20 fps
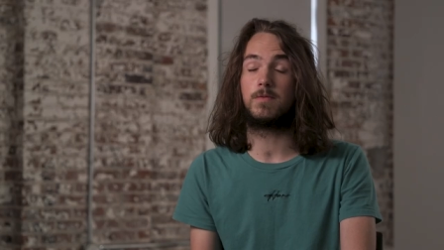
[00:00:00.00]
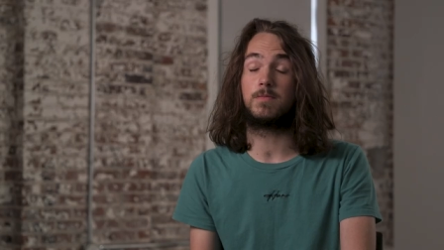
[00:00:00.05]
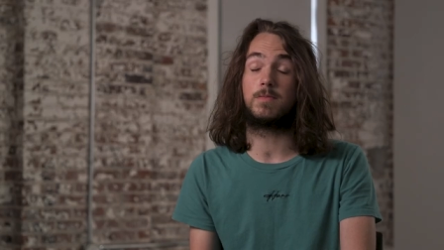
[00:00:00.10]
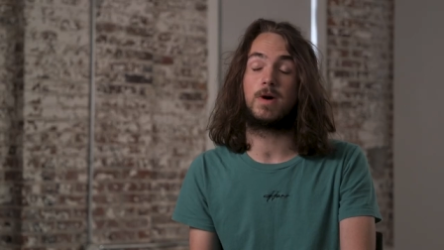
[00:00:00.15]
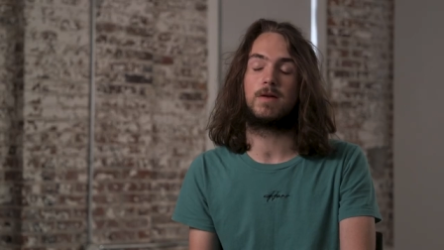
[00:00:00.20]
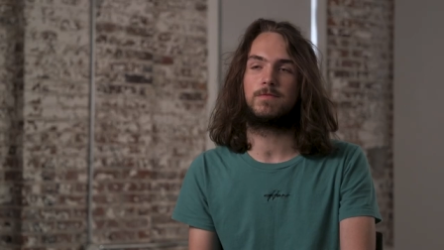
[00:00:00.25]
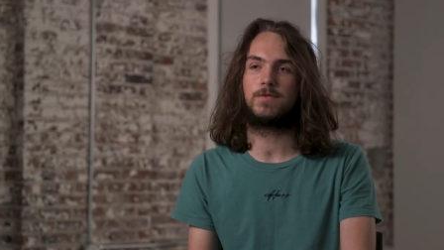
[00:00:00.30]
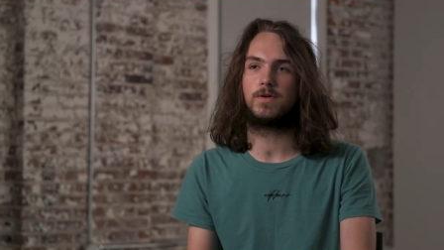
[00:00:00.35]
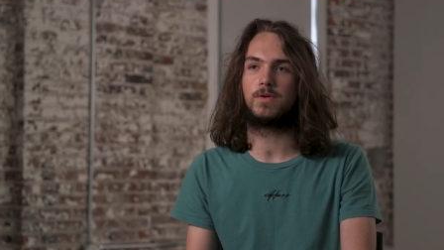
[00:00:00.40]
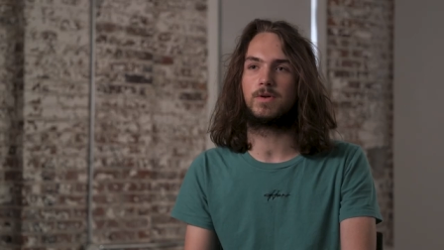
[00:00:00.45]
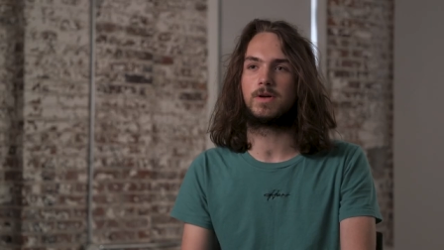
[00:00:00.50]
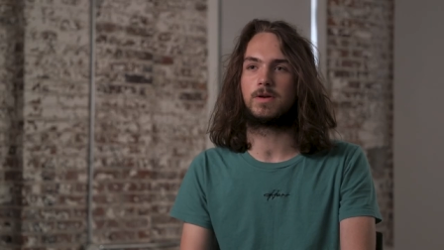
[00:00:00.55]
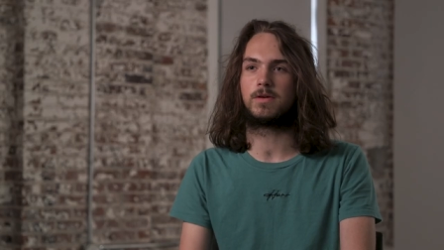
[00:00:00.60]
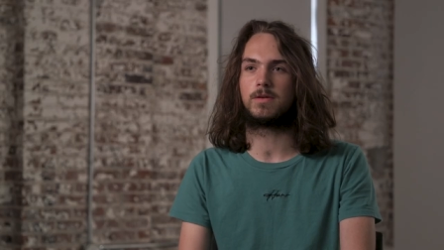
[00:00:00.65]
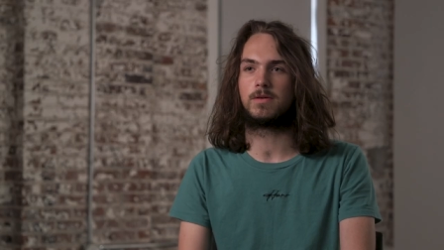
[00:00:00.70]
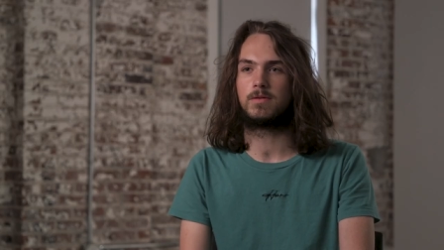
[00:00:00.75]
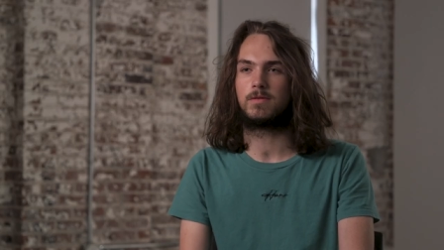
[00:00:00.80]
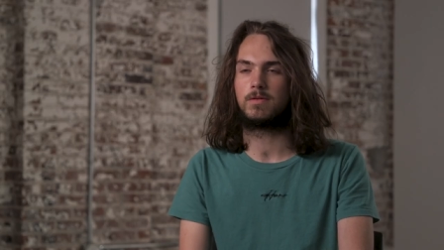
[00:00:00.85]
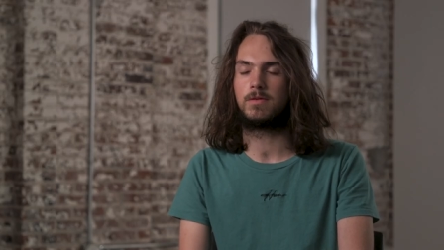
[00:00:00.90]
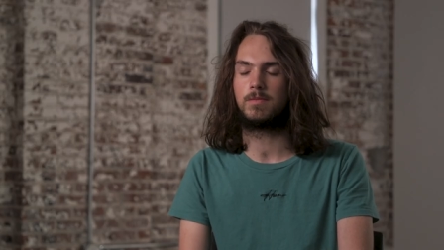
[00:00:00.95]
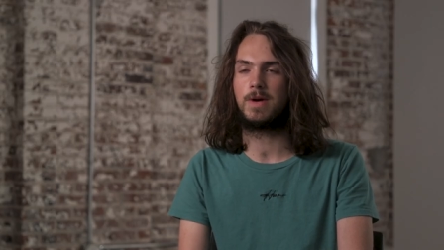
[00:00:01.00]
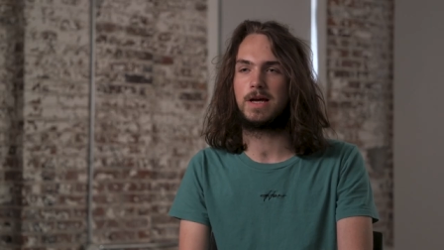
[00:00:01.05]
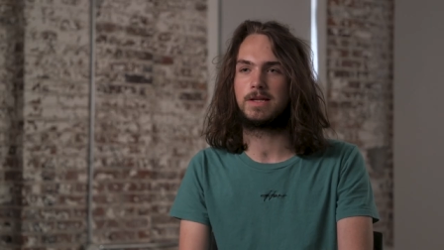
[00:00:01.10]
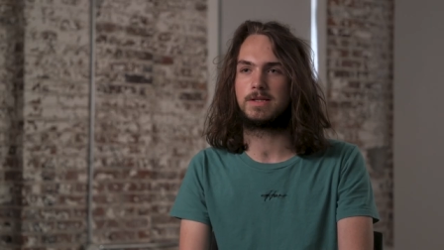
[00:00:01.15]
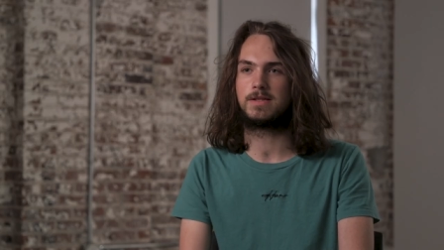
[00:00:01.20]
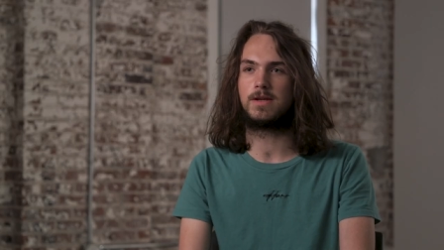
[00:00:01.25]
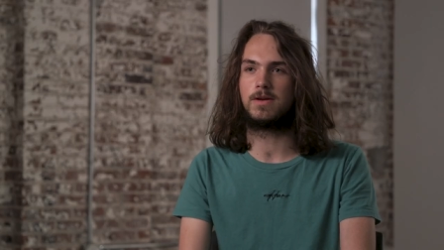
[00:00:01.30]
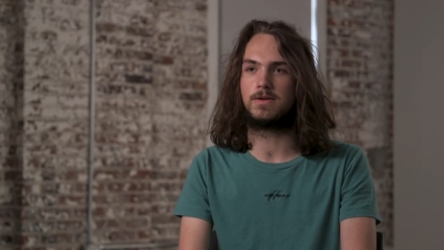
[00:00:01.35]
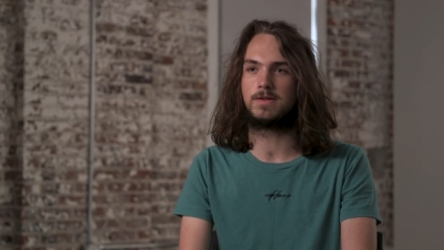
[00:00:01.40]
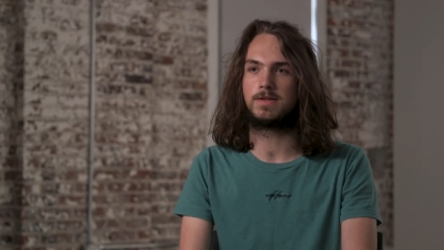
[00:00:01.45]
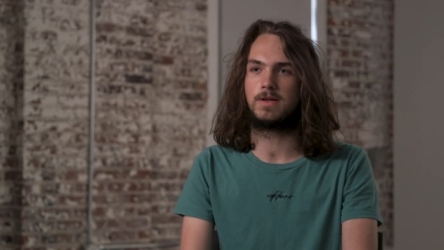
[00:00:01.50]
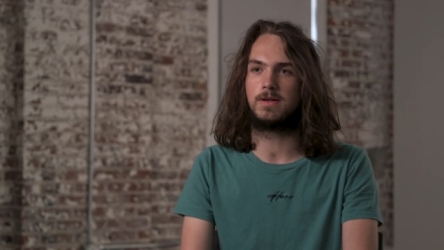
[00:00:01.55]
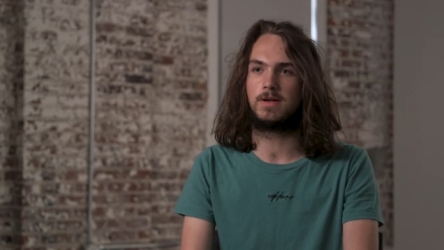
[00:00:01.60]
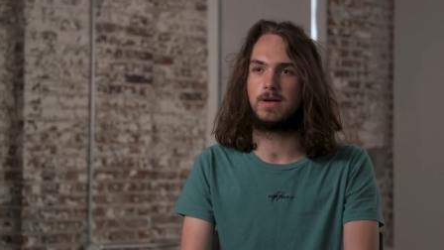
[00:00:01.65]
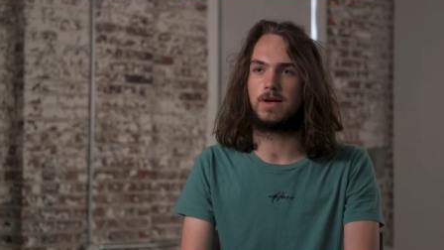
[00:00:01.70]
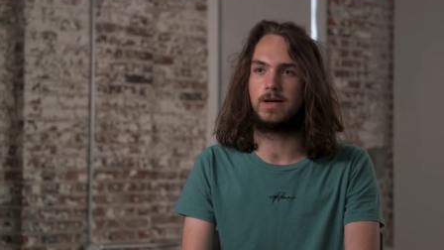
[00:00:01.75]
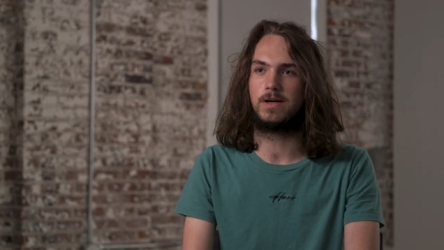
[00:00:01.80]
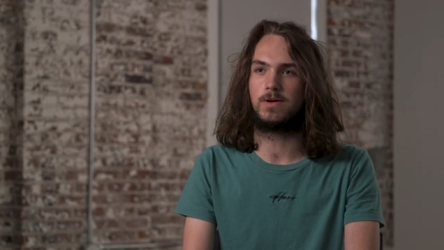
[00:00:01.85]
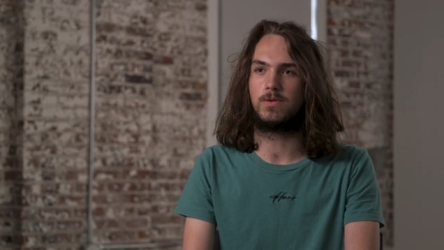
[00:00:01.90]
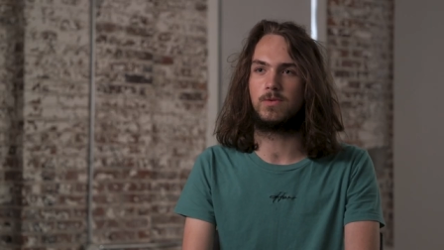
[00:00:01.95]
Um, I'm feeling pastels
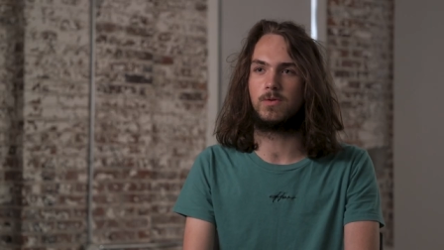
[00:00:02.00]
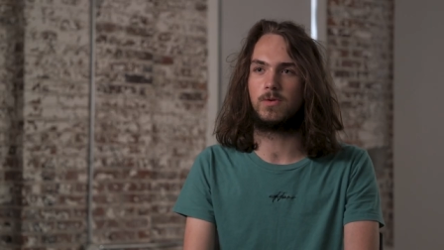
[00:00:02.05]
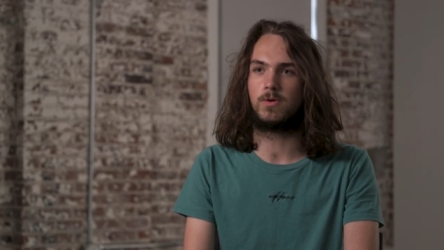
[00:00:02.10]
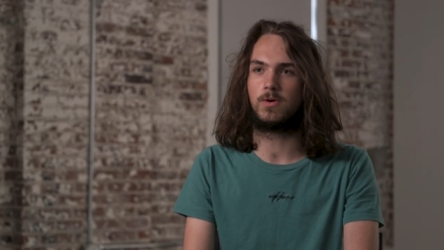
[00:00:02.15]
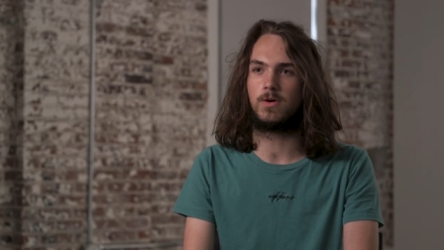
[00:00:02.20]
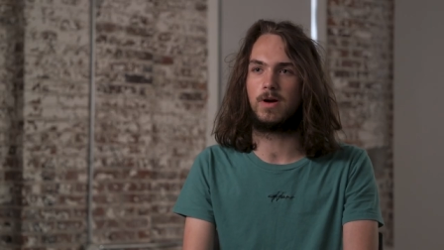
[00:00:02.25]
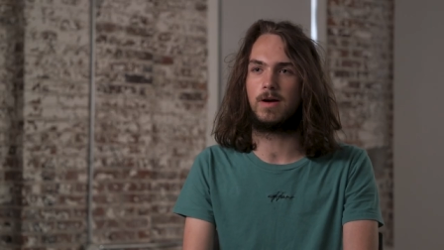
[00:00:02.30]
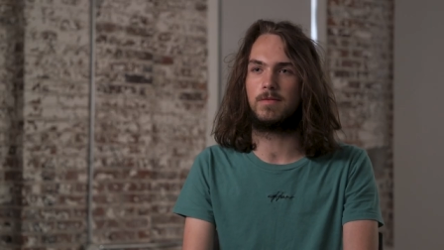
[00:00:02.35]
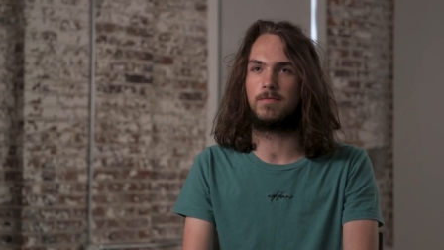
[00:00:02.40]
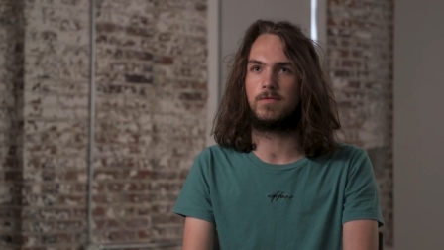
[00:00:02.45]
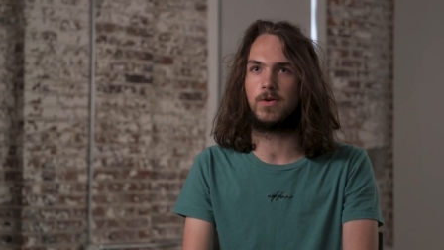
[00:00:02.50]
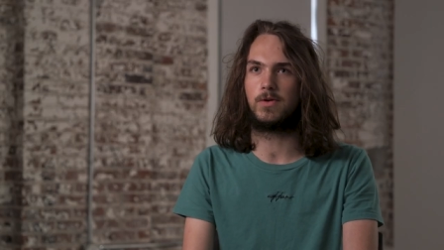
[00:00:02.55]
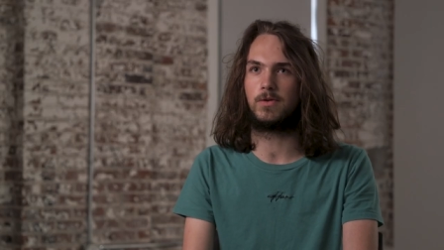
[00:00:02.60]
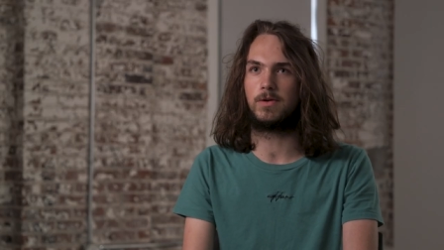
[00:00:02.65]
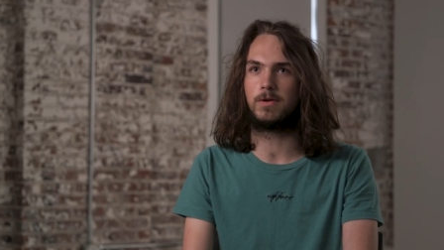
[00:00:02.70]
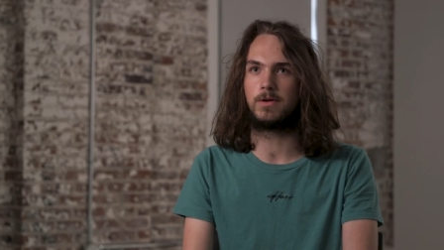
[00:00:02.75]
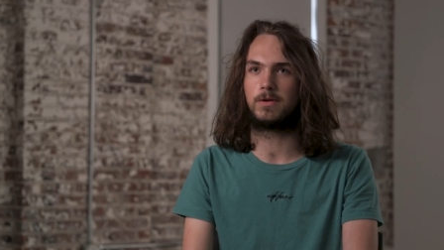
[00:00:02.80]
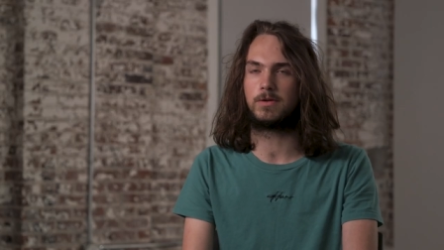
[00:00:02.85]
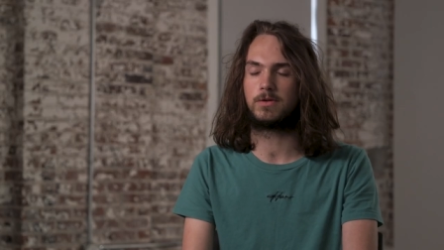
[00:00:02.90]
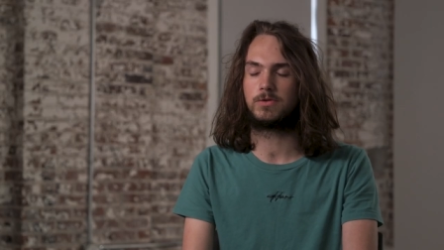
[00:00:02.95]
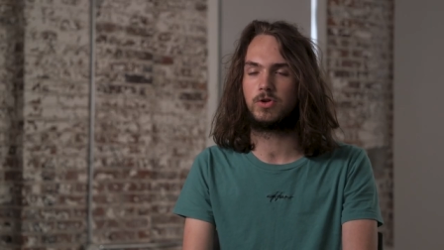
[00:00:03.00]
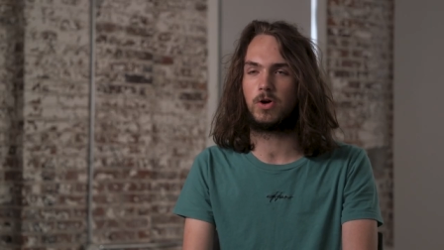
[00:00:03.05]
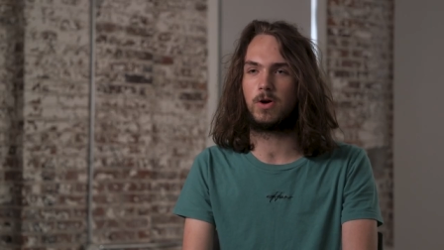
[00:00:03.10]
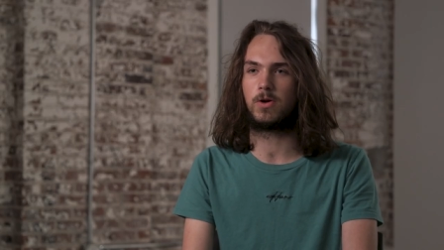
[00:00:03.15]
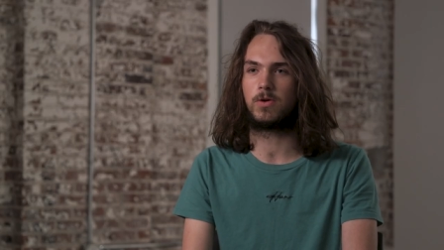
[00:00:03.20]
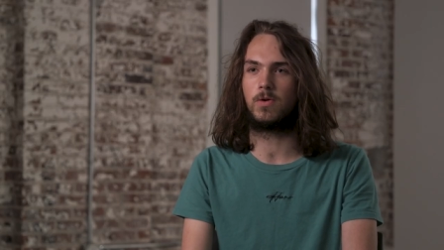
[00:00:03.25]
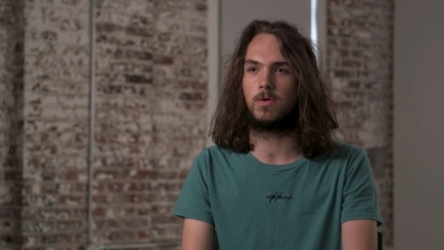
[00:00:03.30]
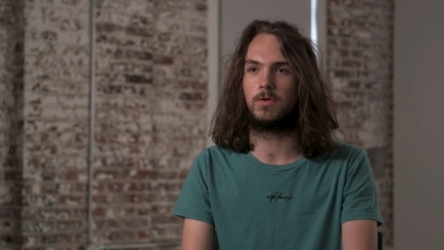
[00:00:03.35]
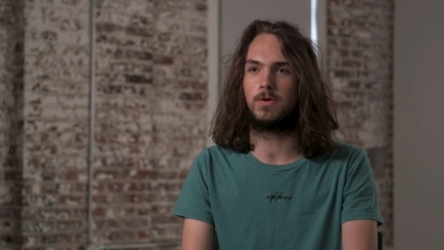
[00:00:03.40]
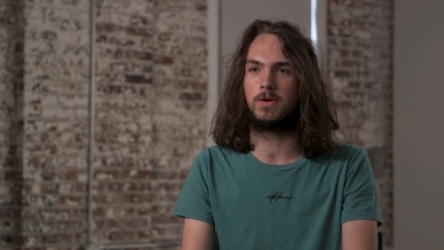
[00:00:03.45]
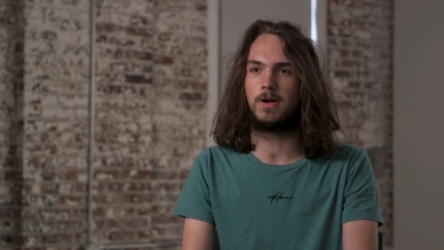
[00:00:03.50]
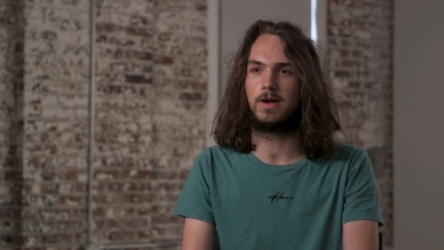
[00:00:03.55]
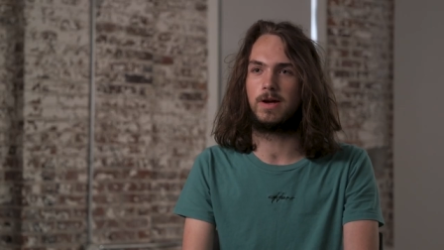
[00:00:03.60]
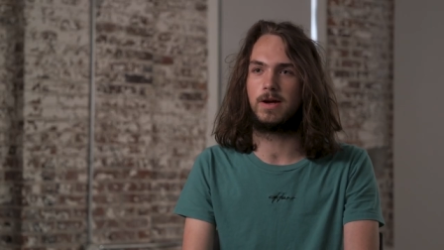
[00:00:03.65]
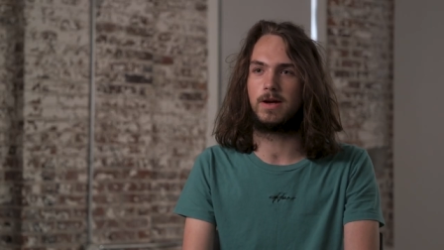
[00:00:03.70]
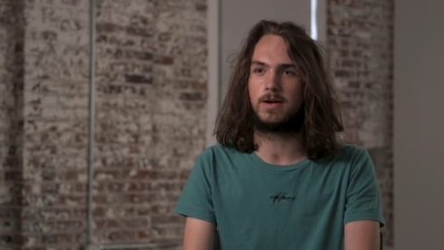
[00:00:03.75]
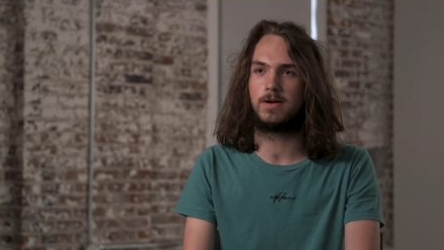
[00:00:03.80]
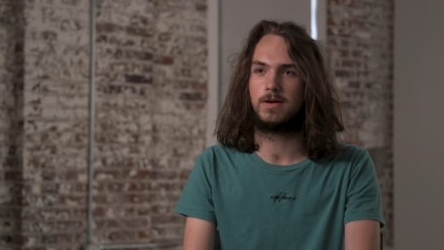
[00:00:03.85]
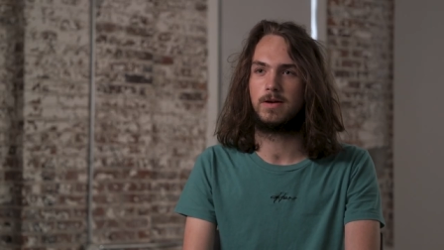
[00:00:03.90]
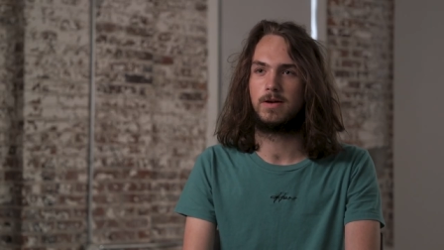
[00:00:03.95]
today or I'm feeling charcoal
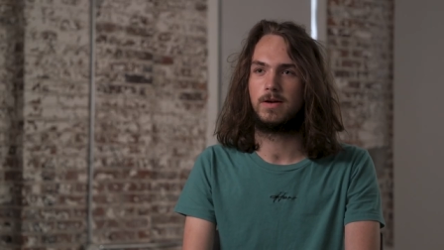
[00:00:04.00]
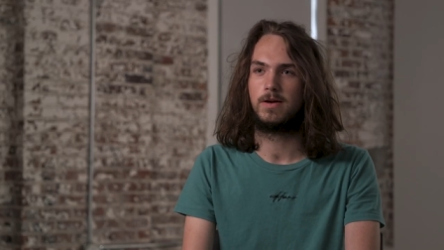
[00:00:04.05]
today.